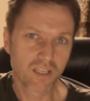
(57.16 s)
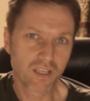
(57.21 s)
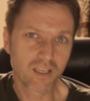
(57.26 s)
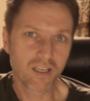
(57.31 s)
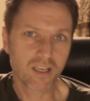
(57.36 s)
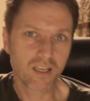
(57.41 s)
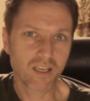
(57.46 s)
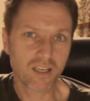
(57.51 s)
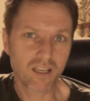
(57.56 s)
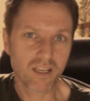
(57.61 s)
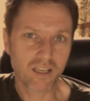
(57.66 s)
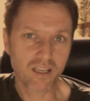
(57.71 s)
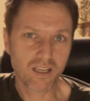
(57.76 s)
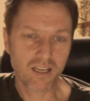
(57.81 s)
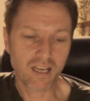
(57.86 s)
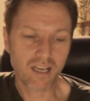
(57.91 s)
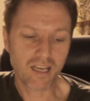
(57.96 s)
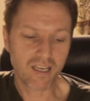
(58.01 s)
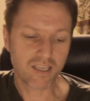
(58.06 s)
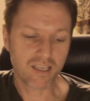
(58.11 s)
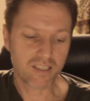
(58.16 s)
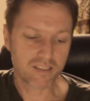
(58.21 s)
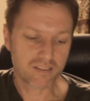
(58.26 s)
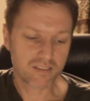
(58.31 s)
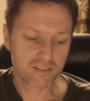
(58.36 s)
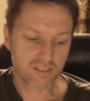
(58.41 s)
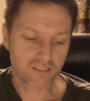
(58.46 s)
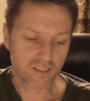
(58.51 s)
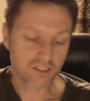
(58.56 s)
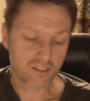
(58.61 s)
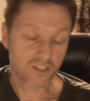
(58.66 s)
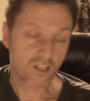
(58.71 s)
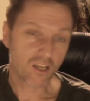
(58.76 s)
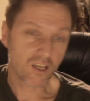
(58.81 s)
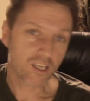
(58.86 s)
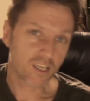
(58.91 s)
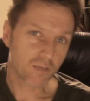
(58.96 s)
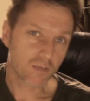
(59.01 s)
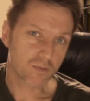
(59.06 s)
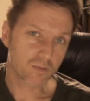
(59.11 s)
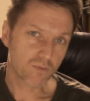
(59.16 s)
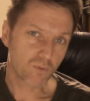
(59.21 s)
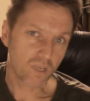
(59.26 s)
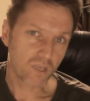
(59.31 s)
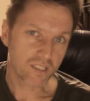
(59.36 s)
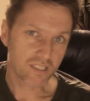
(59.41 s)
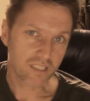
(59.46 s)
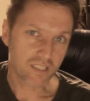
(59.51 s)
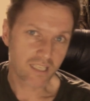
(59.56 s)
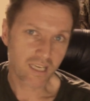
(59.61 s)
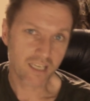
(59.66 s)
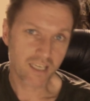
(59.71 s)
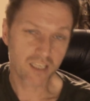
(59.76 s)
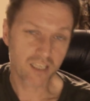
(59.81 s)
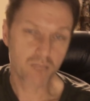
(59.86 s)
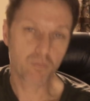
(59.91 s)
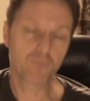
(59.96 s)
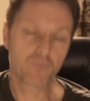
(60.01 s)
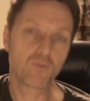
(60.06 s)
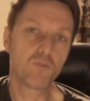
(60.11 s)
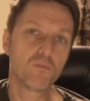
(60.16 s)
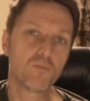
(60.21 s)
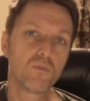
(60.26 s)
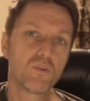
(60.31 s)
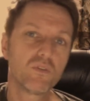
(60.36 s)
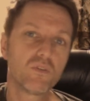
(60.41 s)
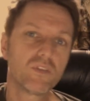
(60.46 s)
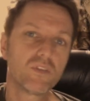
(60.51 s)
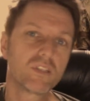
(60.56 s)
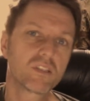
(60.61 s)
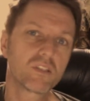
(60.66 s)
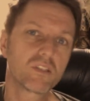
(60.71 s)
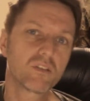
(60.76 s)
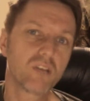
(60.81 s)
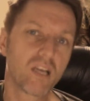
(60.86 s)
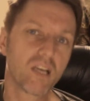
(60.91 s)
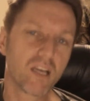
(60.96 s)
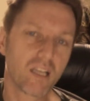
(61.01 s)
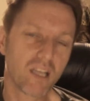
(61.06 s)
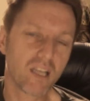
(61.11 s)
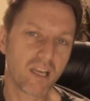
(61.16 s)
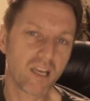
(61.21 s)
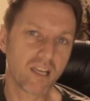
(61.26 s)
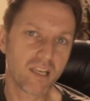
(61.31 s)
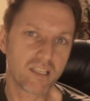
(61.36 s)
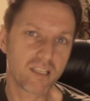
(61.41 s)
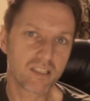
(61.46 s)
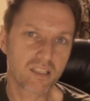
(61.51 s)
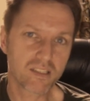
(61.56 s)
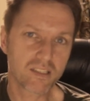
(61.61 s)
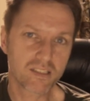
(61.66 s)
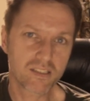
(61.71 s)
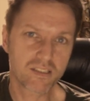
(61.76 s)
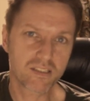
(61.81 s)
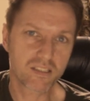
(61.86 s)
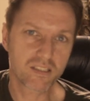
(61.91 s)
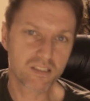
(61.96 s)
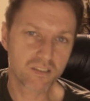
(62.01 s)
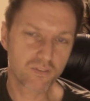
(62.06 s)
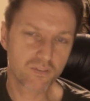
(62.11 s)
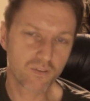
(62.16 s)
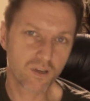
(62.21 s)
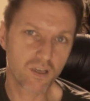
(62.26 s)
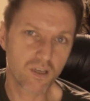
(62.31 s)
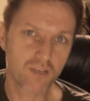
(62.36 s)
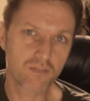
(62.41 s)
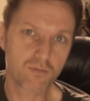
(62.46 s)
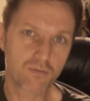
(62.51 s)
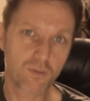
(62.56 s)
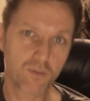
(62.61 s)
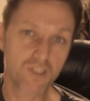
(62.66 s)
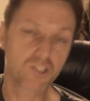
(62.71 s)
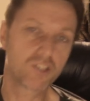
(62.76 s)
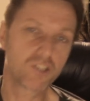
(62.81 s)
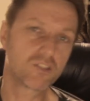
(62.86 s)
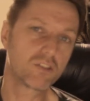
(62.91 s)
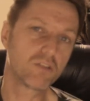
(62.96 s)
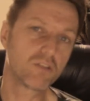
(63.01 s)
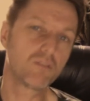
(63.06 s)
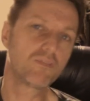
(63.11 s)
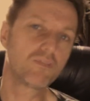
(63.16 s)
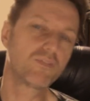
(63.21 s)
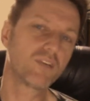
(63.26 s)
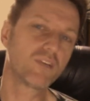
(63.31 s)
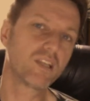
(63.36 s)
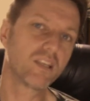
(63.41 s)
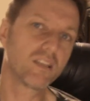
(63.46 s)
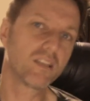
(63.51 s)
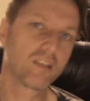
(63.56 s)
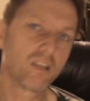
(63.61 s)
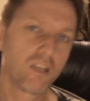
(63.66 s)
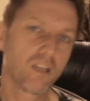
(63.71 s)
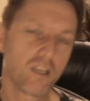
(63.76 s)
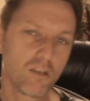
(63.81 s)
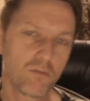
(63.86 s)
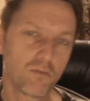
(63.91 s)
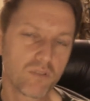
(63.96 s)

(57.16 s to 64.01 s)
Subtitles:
and the nightclubs of Western Canada before moving to LA in 1965, where she soon fell in with